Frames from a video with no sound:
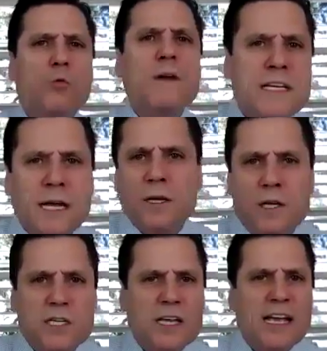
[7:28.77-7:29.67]
so
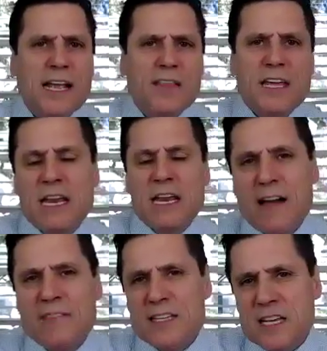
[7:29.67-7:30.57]
ridiculous that you
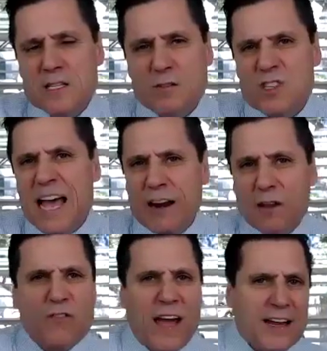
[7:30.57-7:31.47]
never have that sense of
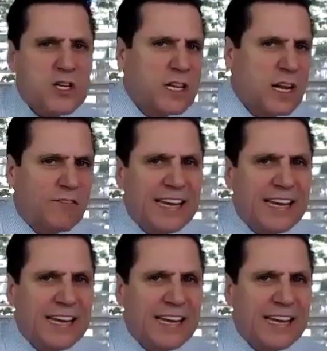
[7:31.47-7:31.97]
satisfaction